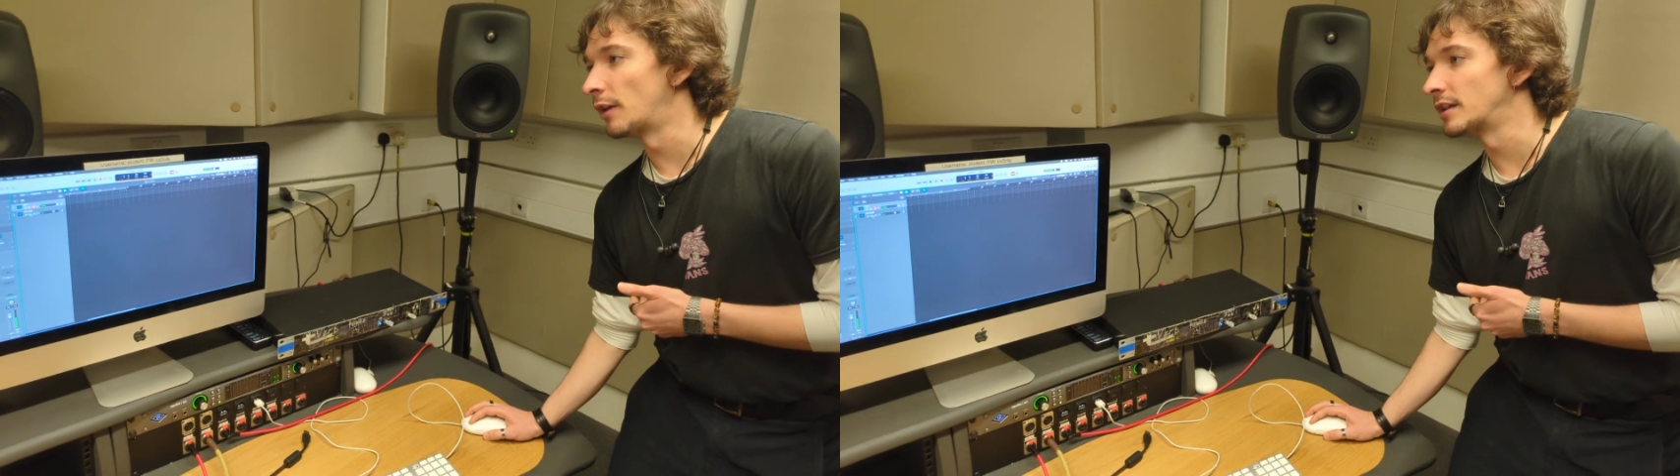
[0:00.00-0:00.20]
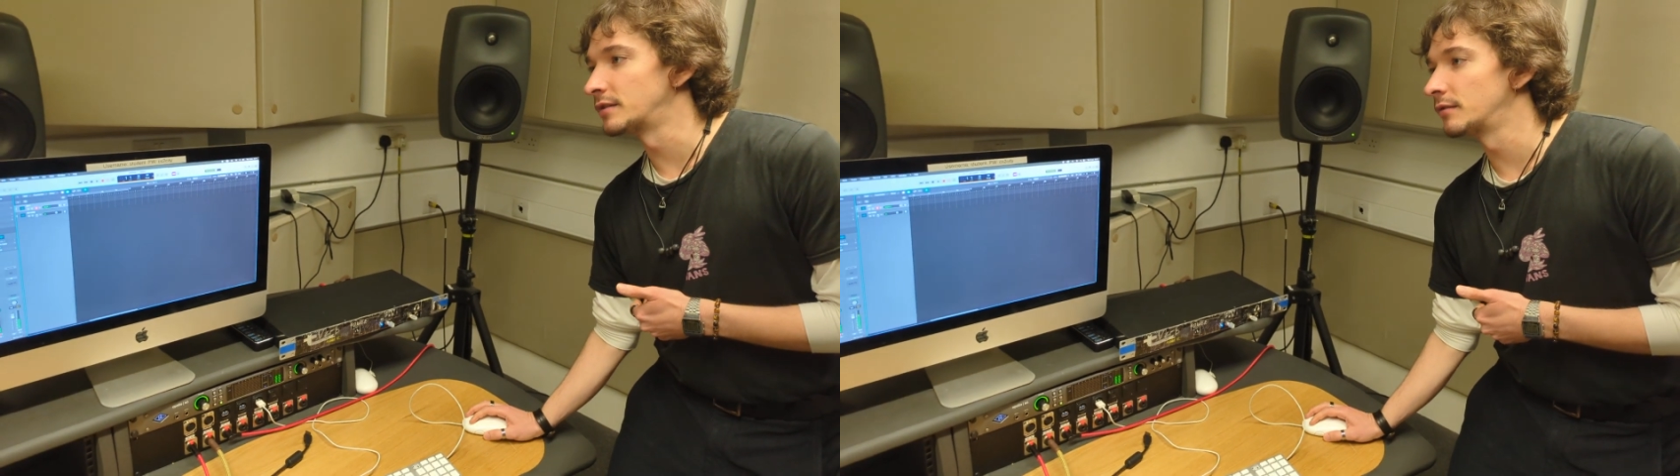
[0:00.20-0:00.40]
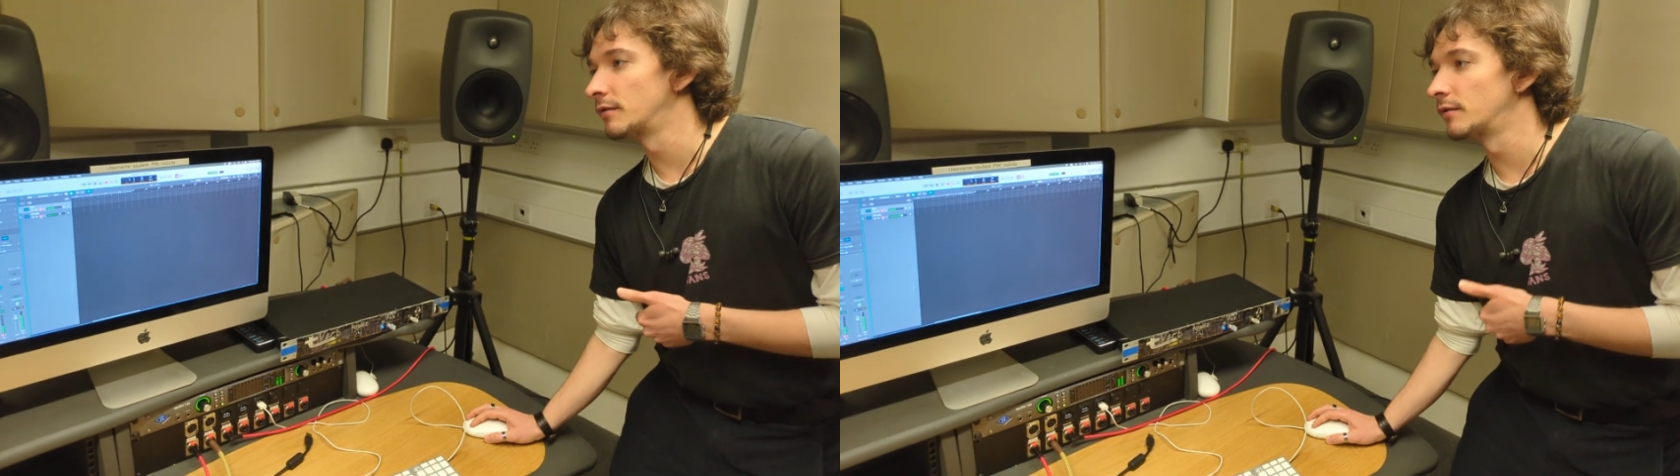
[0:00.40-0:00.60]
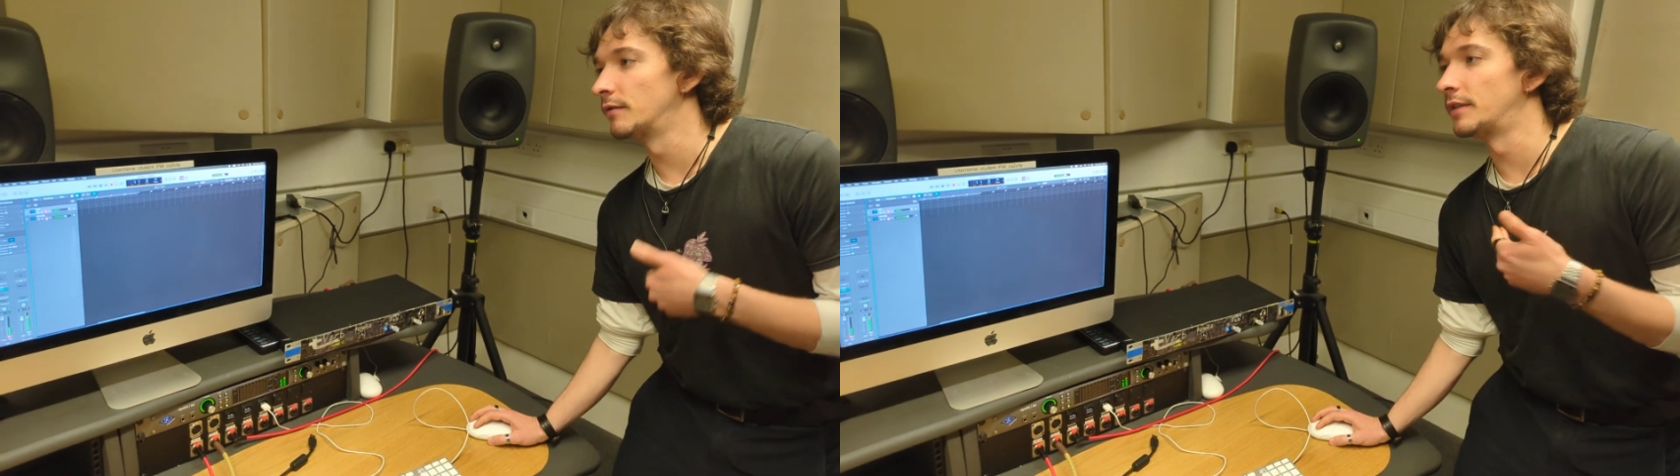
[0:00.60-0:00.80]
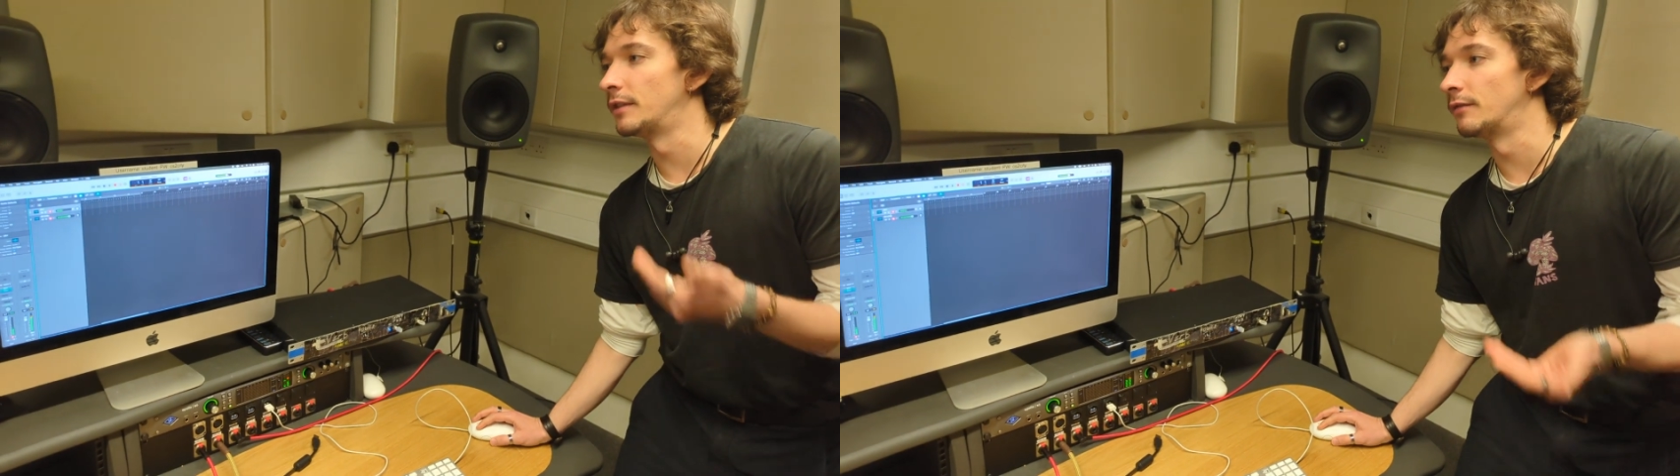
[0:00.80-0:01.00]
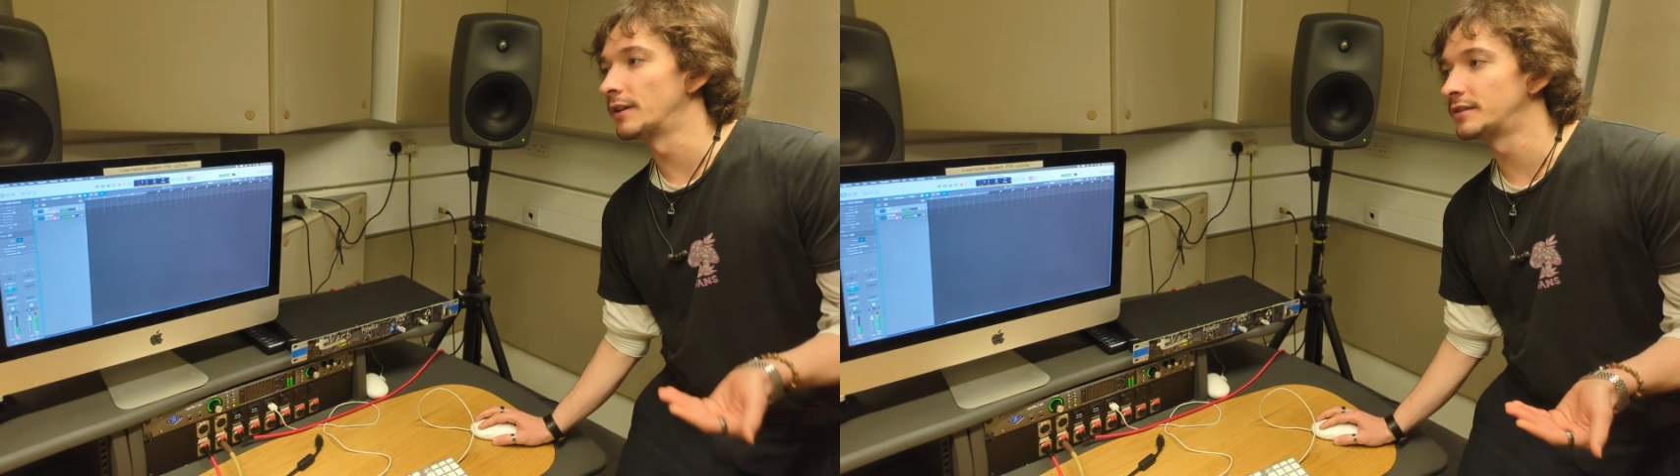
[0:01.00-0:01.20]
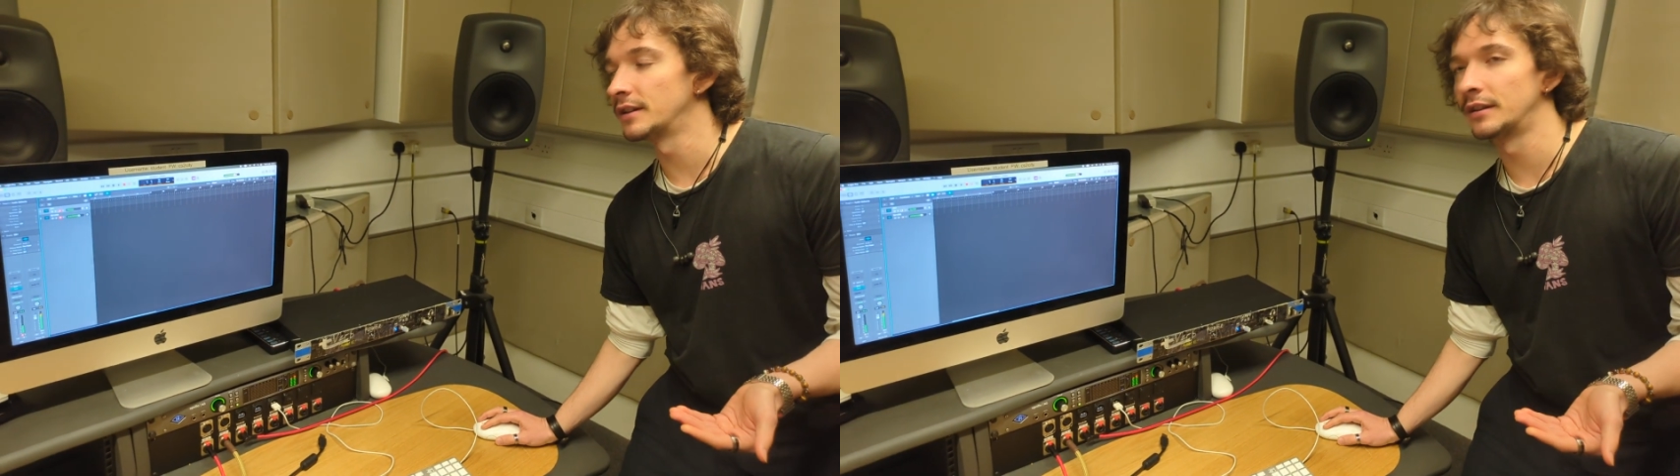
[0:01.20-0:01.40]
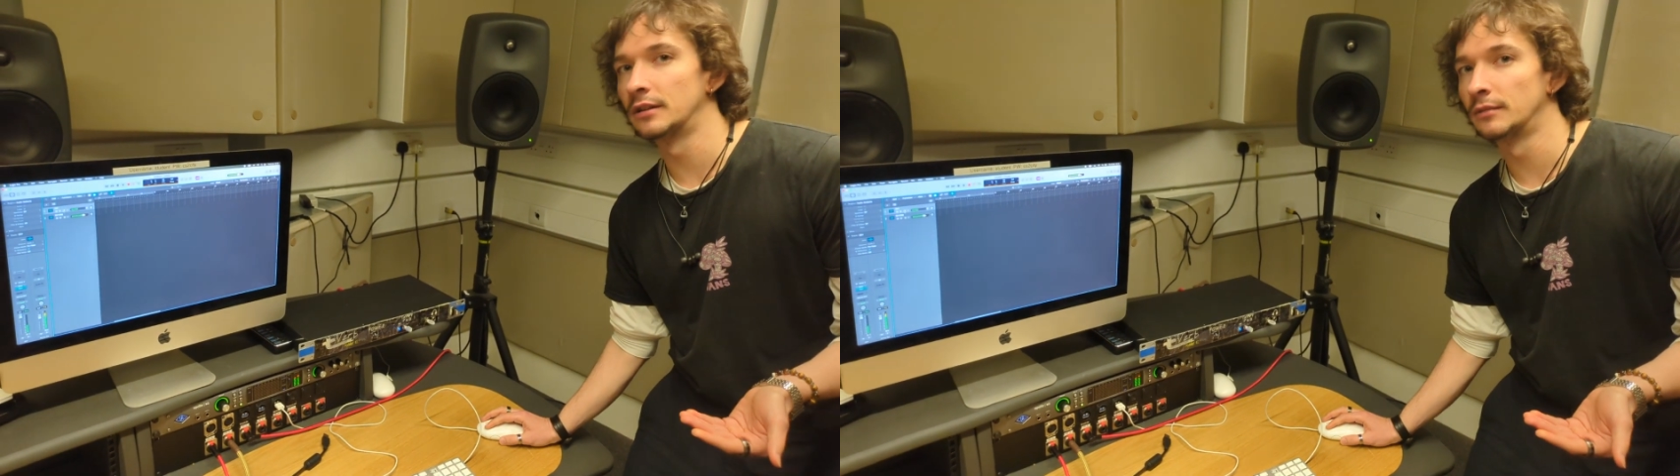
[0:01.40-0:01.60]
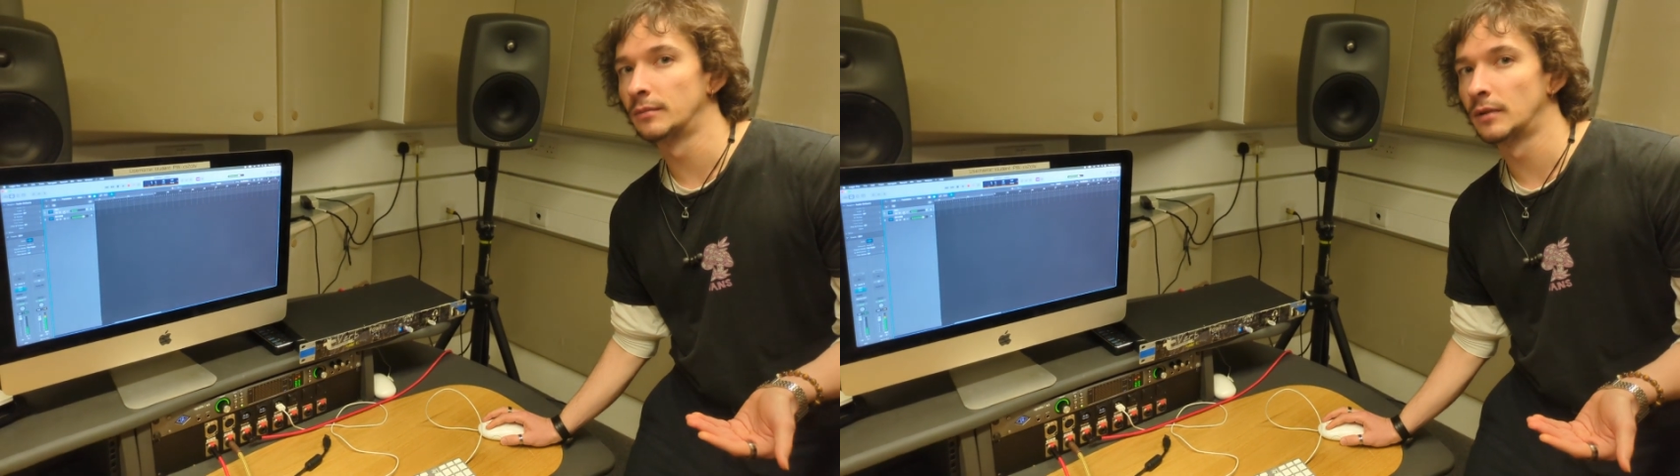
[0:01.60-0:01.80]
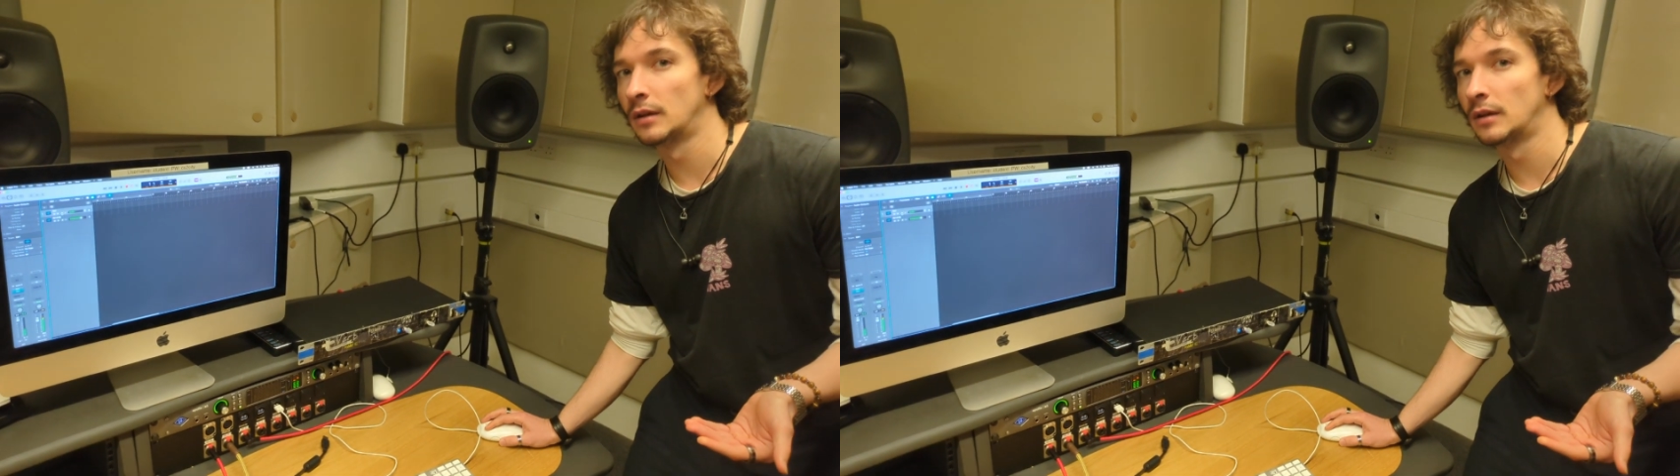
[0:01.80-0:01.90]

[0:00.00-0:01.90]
that's with the wet signal.